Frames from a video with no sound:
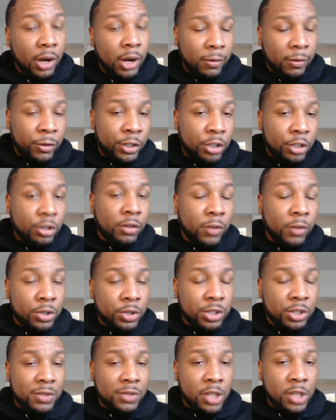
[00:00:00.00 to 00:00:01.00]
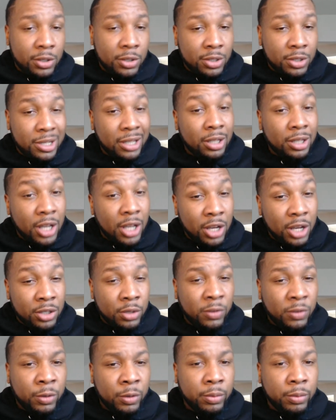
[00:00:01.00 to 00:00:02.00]
for the University of Texas at the
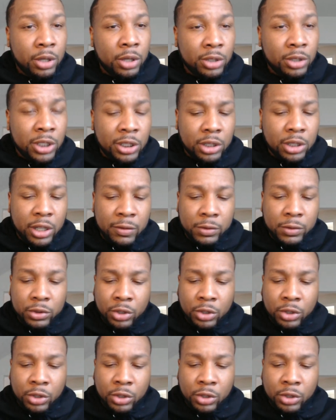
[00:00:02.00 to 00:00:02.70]
National Football League level.